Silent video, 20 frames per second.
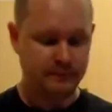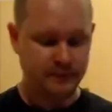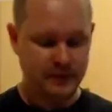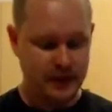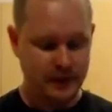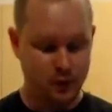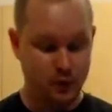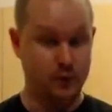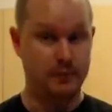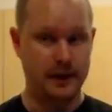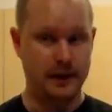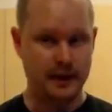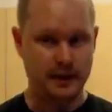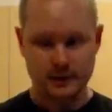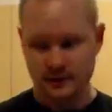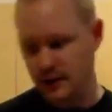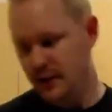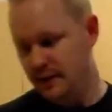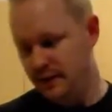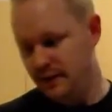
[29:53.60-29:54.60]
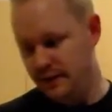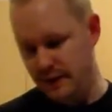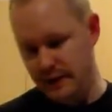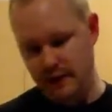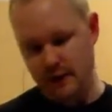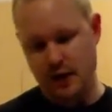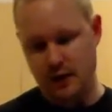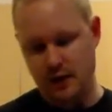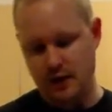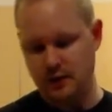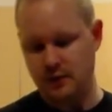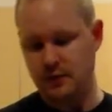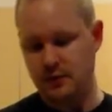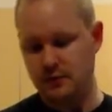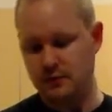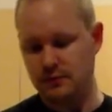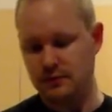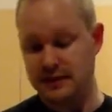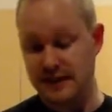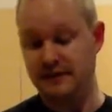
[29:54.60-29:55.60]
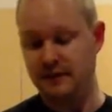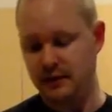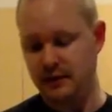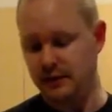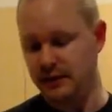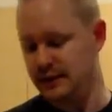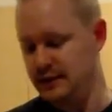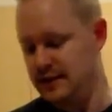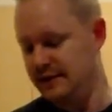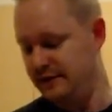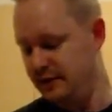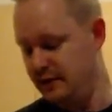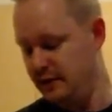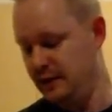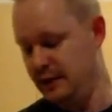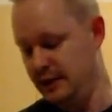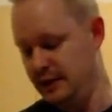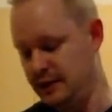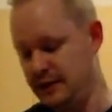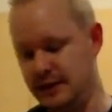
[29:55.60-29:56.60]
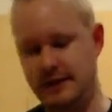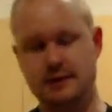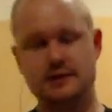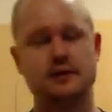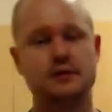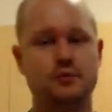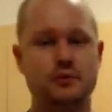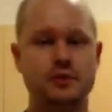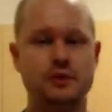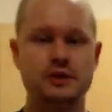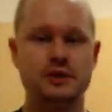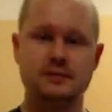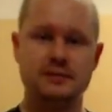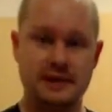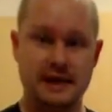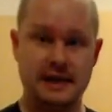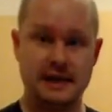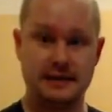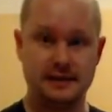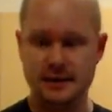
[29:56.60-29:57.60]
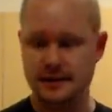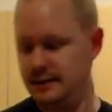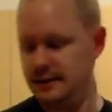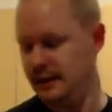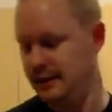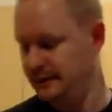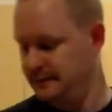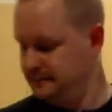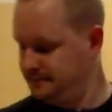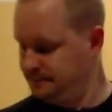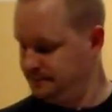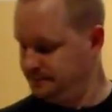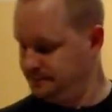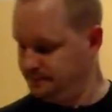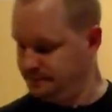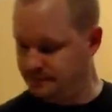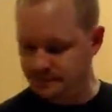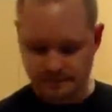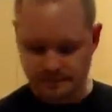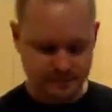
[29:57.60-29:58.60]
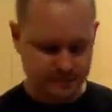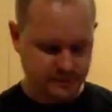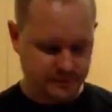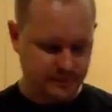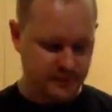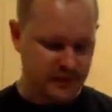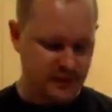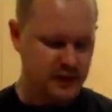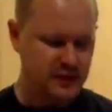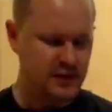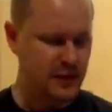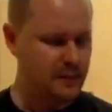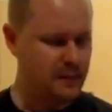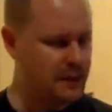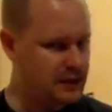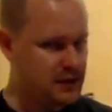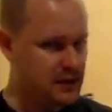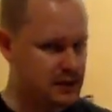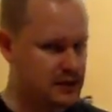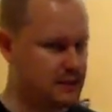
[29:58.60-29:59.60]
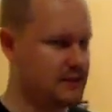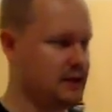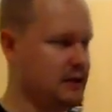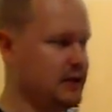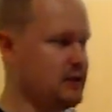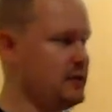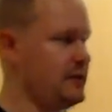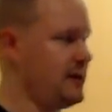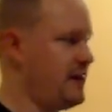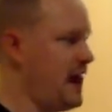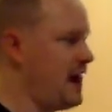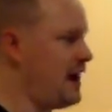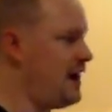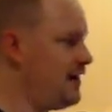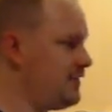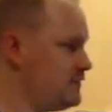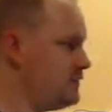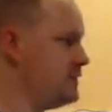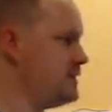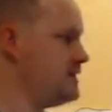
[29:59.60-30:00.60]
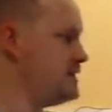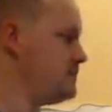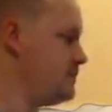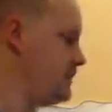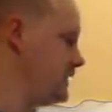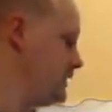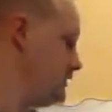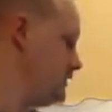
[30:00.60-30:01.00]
or butter, then I will definitely season them with some steak seasoning. So I'm going to toss them in a little bit of that afterwards, but